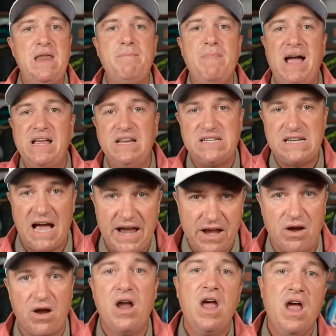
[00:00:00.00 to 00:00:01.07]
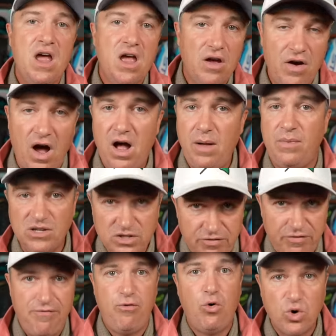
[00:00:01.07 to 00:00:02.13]
in my entire almost
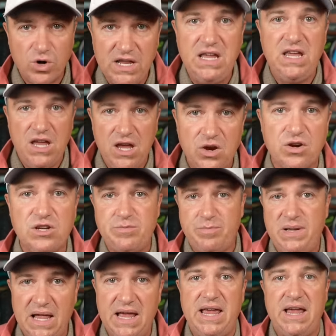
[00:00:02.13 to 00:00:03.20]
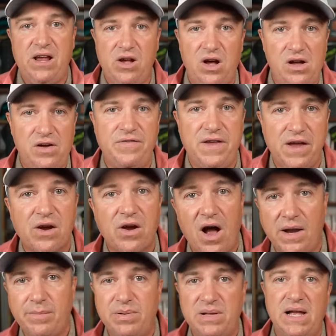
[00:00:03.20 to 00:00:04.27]
40 years playing golf here
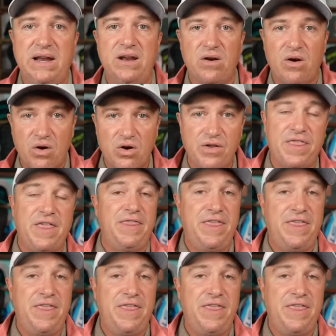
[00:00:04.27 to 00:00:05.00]
on planet Earth.